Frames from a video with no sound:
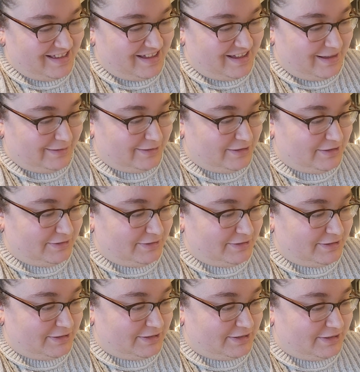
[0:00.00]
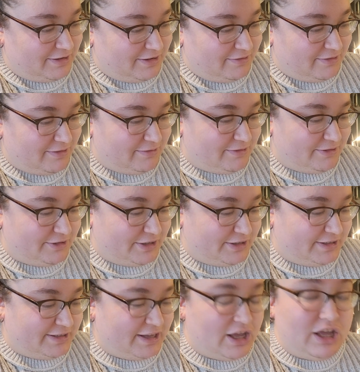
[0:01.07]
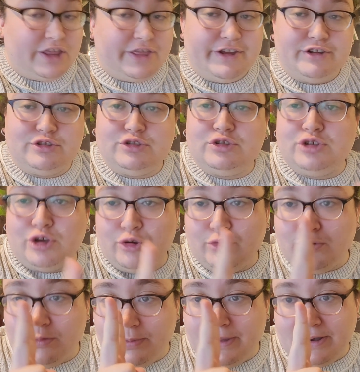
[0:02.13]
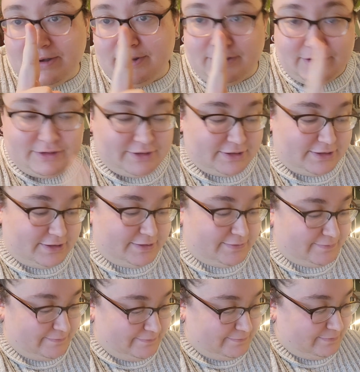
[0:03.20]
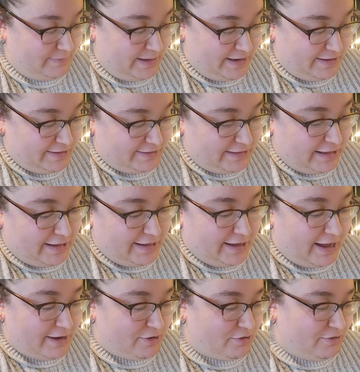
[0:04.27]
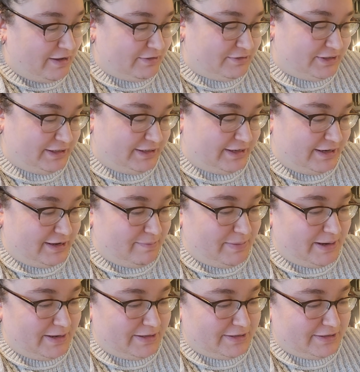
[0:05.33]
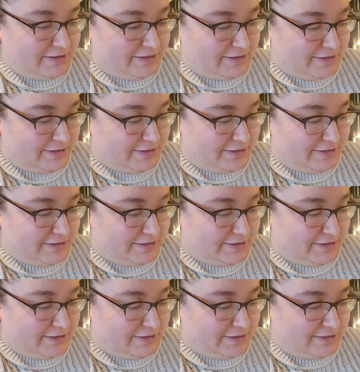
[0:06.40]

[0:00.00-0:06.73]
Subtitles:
Also, this is there's 2 appendices. Appendici, I don't know how to say that. Appendices.